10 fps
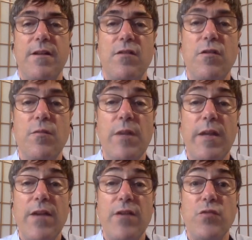
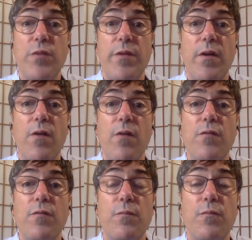communication with their
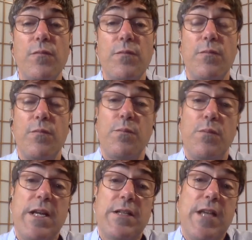own
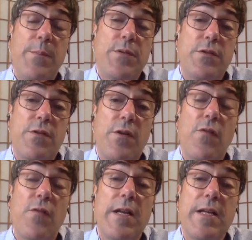preconceptions, so their
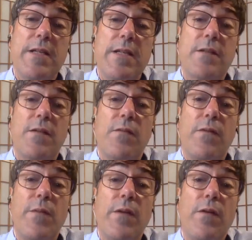own ideas are
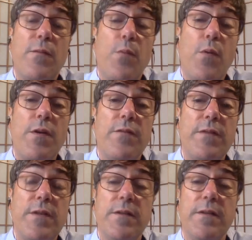from their own point of
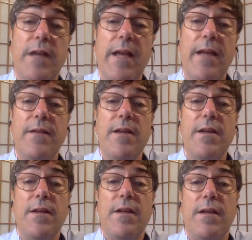view, and
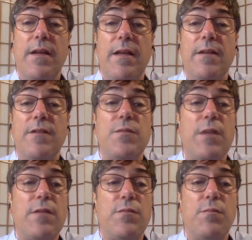
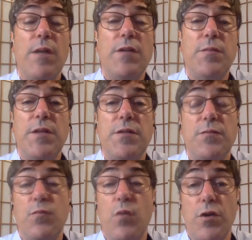it's much
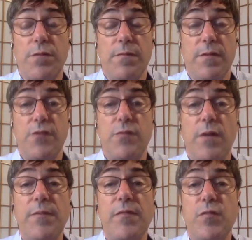more
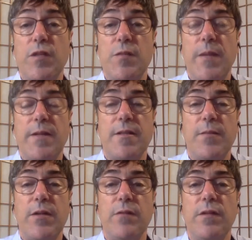disruptive to expect
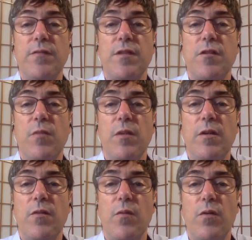somebody who lives in a
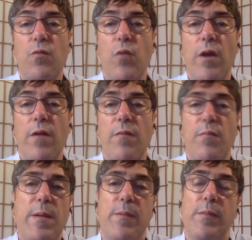community where
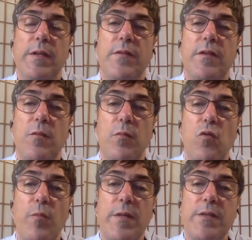people believe global
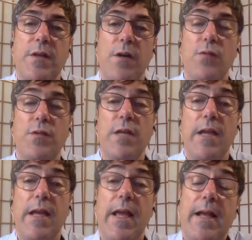warming is a hoax
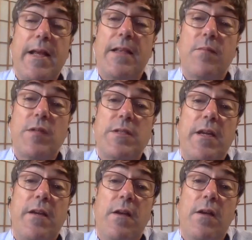and get them to say,